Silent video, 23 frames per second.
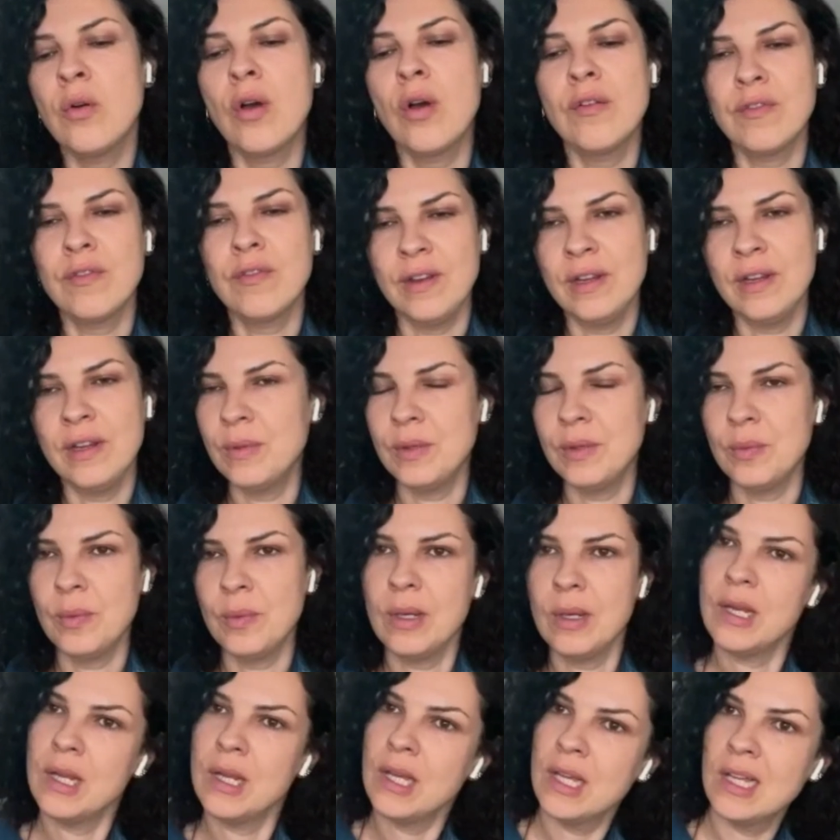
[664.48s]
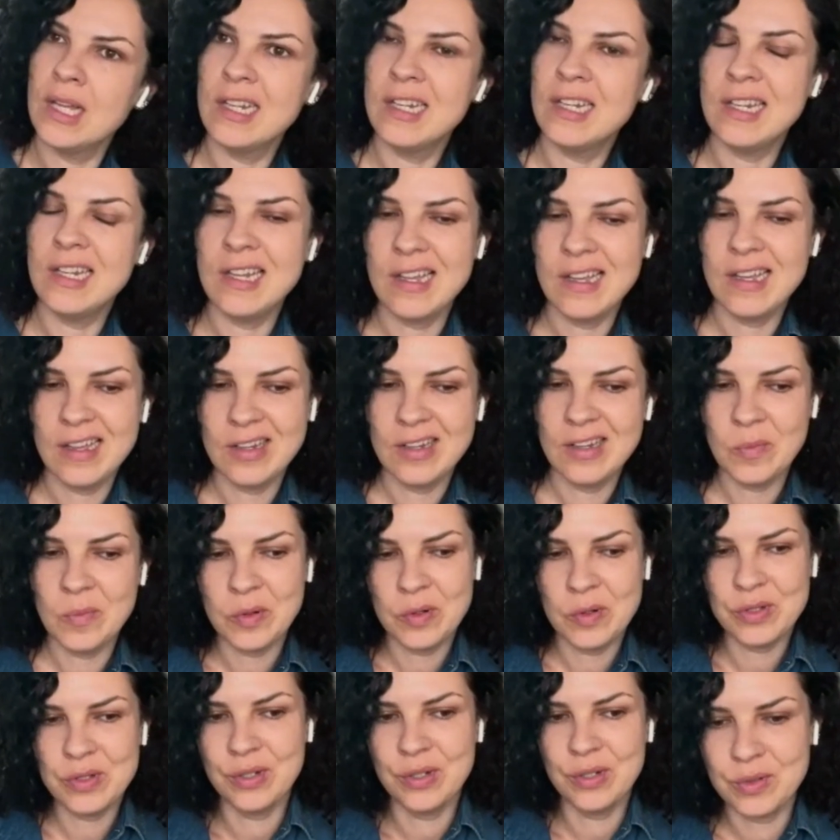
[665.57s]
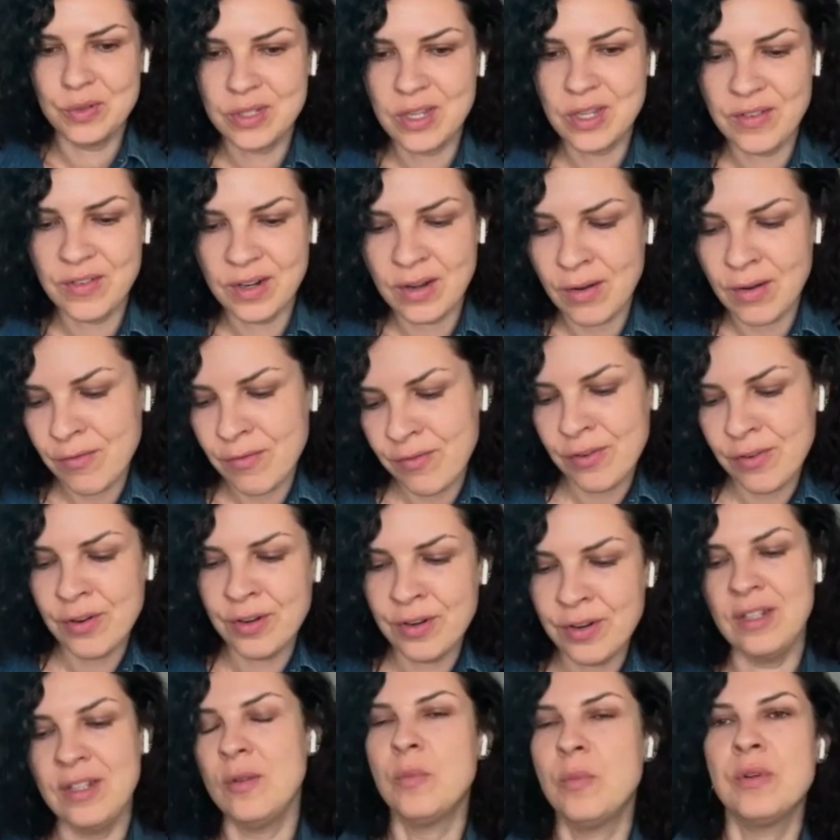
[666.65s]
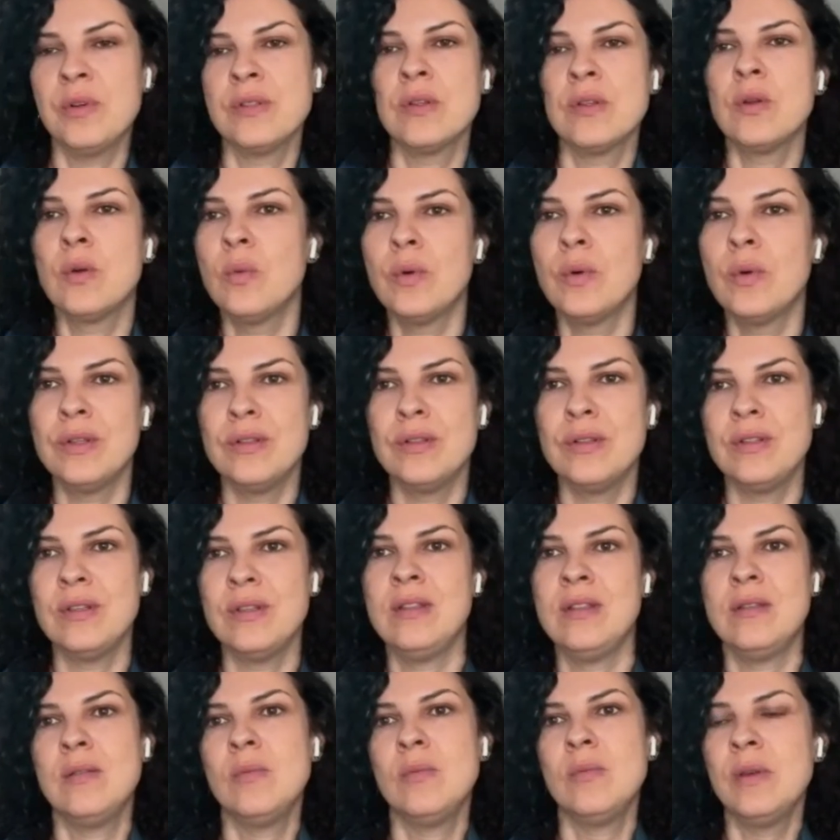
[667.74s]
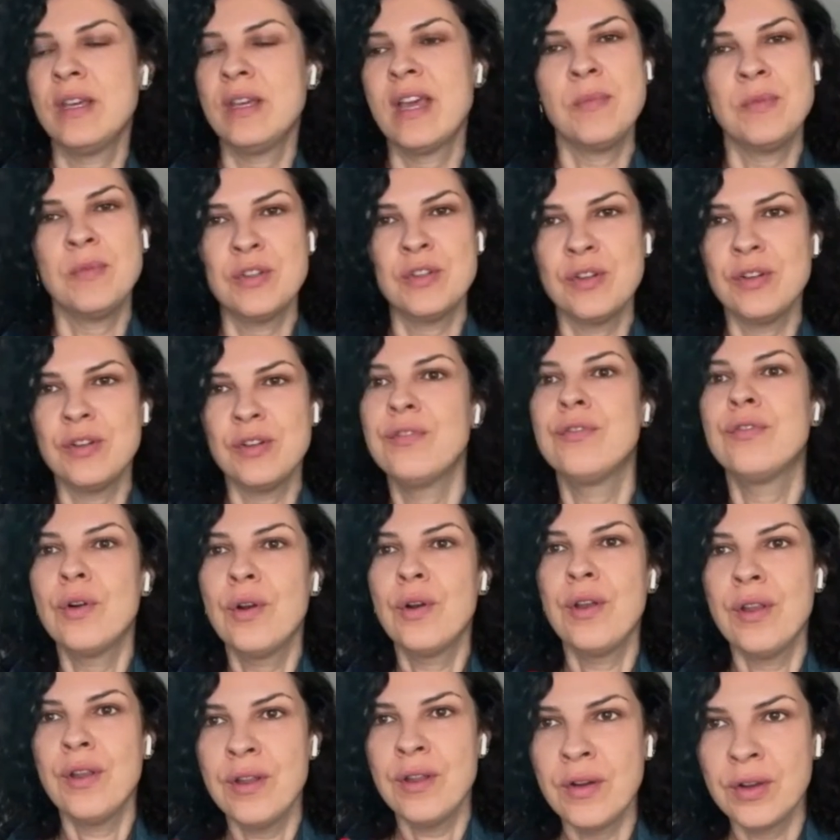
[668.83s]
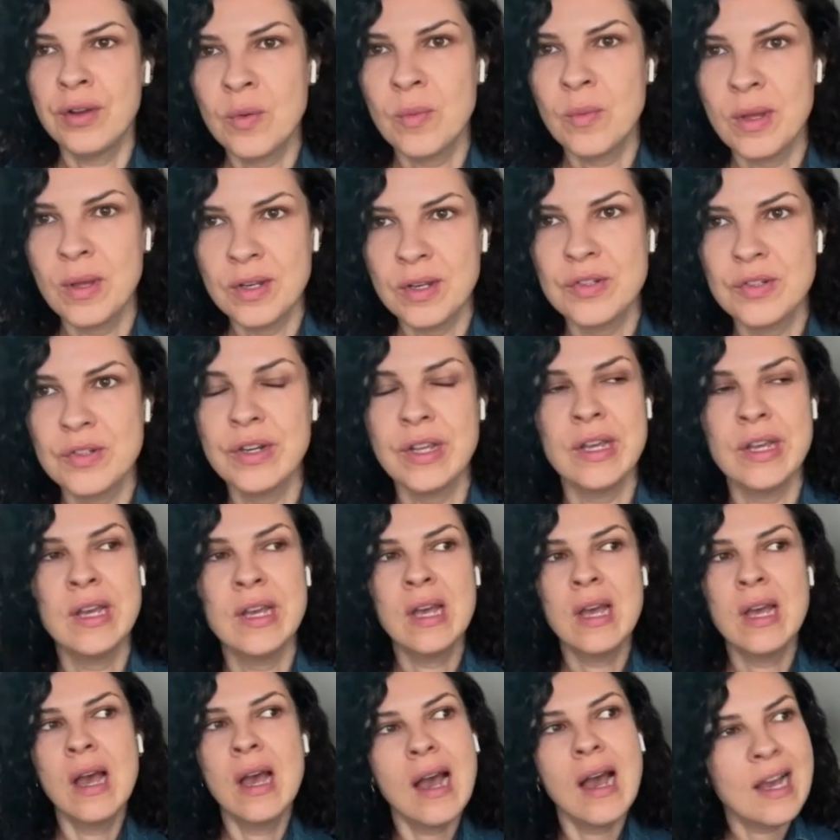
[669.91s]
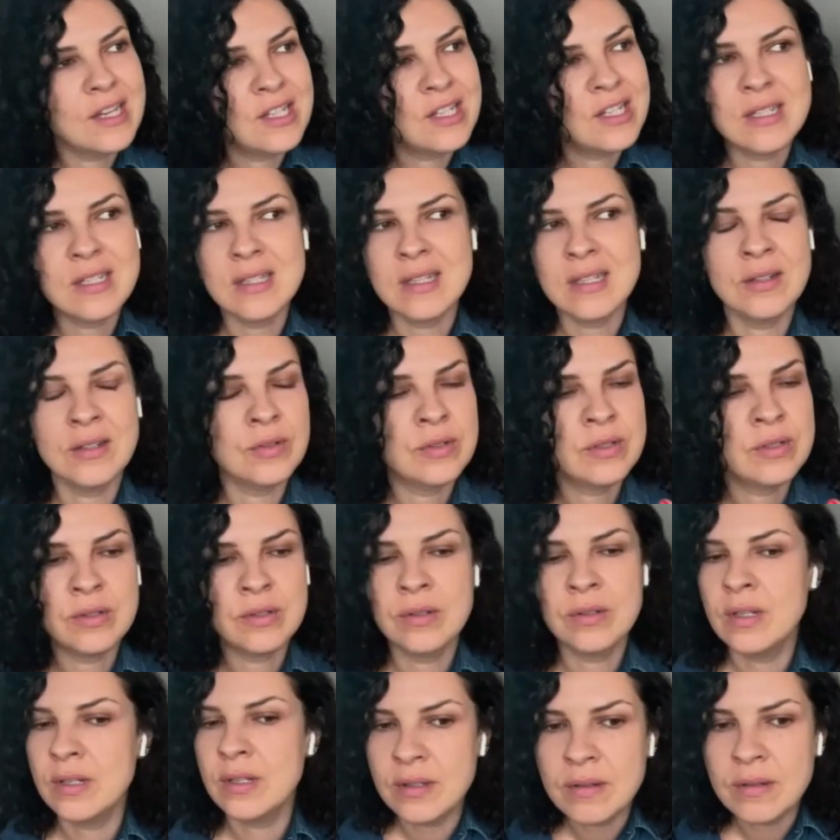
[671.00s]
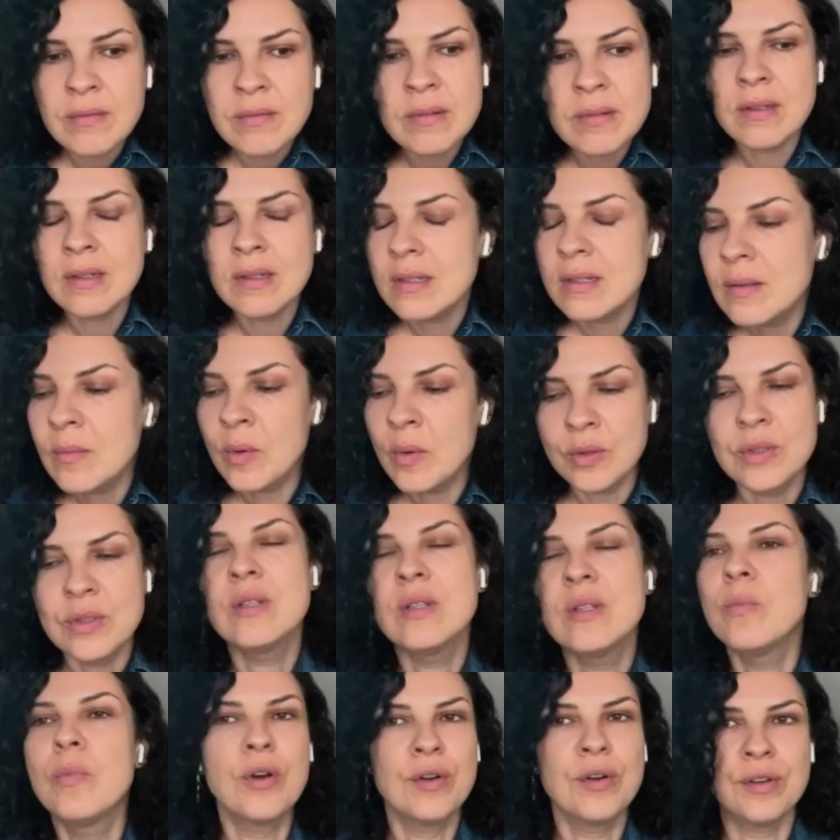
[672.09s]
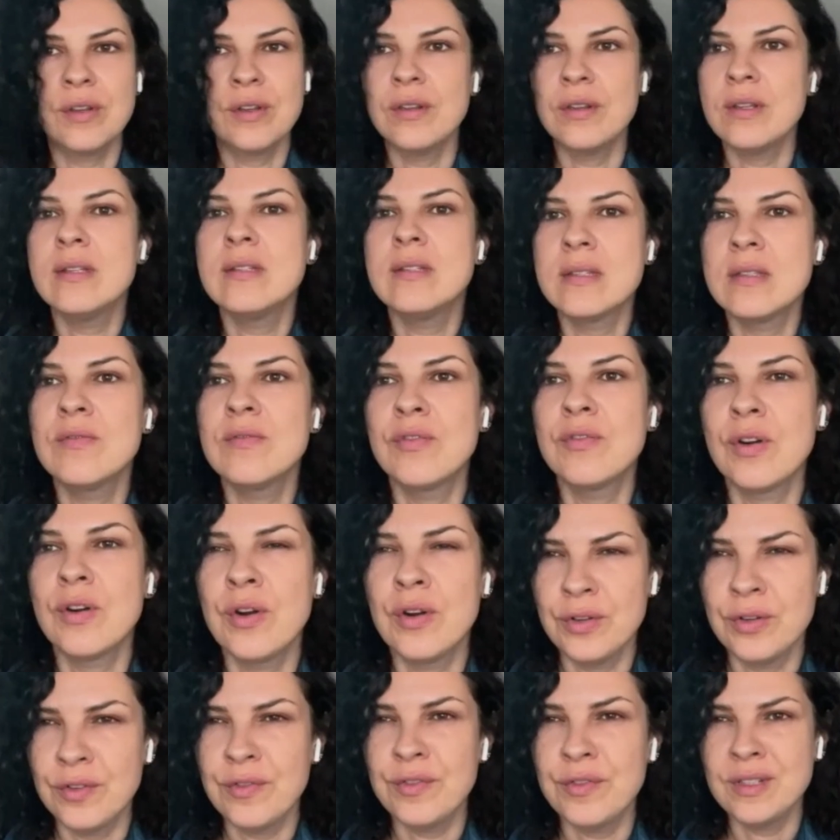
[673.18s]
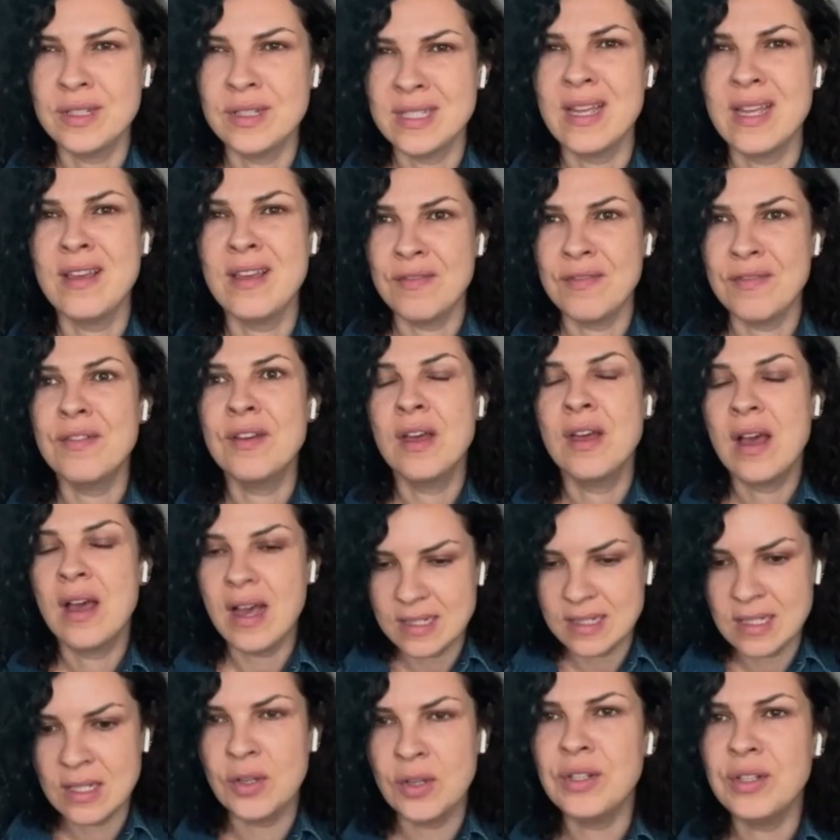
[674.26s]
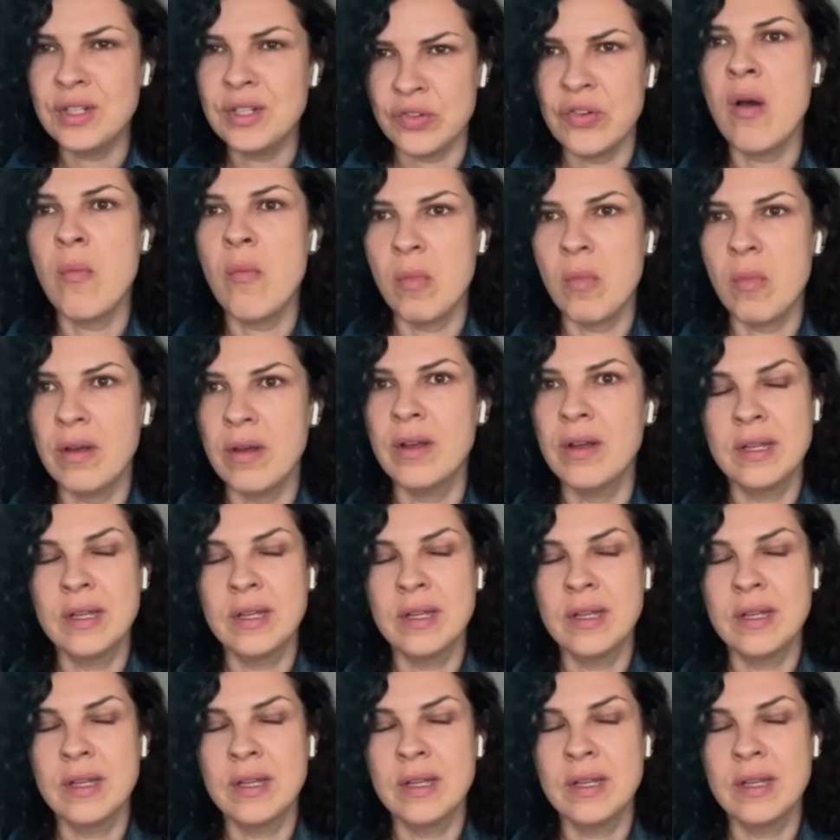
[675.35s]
conflict between the person who's giving comfort and the person who wanted it to be captured for the documentary. I just understood that the most important is for her to feel safe. I saw the trauma,